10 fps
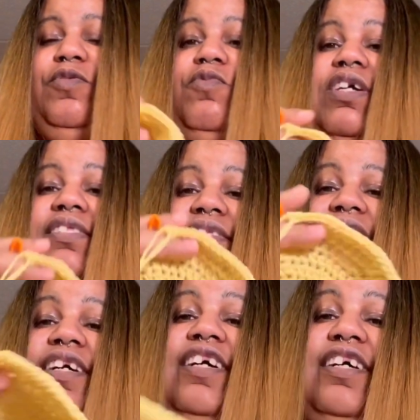once it's
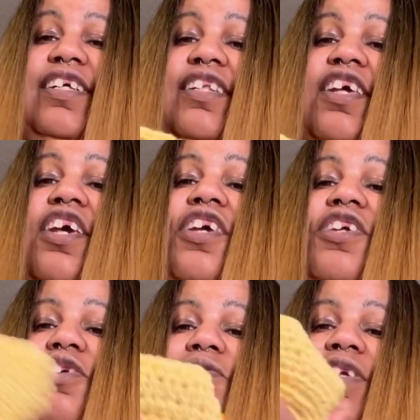done,
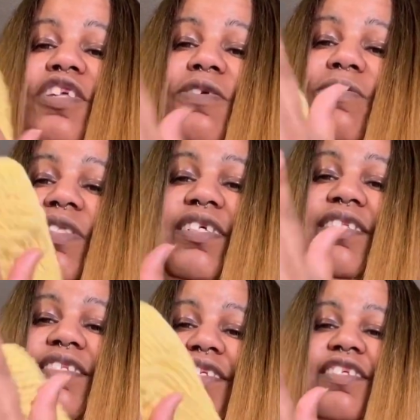you can use it
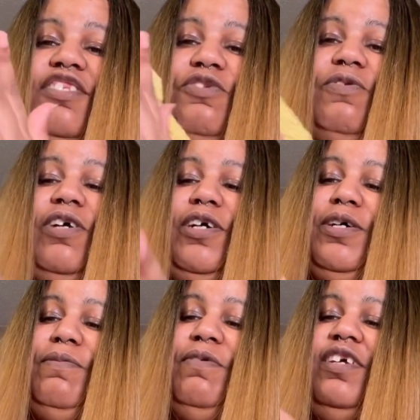to scrub.